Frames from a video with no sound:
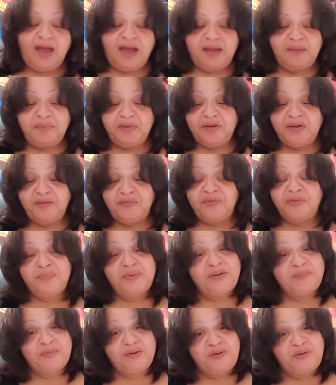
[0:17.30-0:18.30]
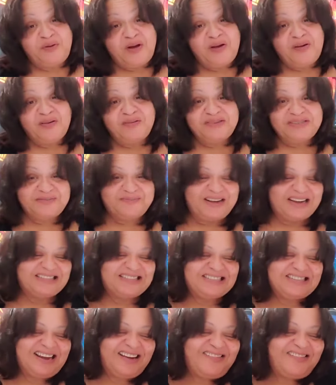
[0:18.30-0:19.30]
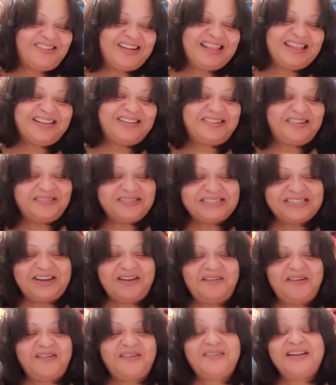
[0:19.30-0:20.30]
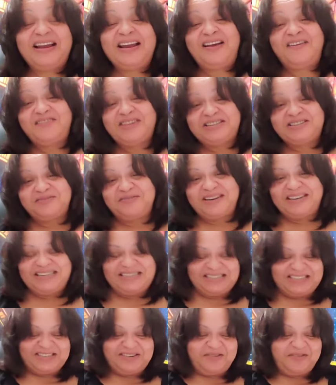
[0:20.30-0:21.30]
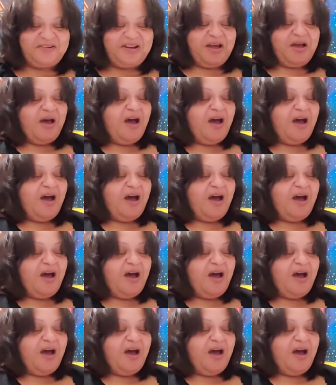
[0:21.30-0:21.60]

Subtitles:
Hey, beautiful people, welcome to my channel in the Notaro 1122.